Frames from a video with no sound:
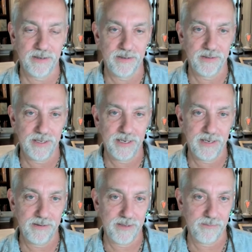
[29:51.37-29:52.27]
that
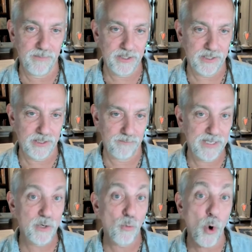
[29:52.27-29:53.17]
that makes that makes
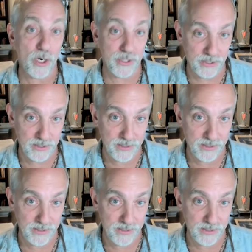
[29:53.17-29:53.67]
it worse.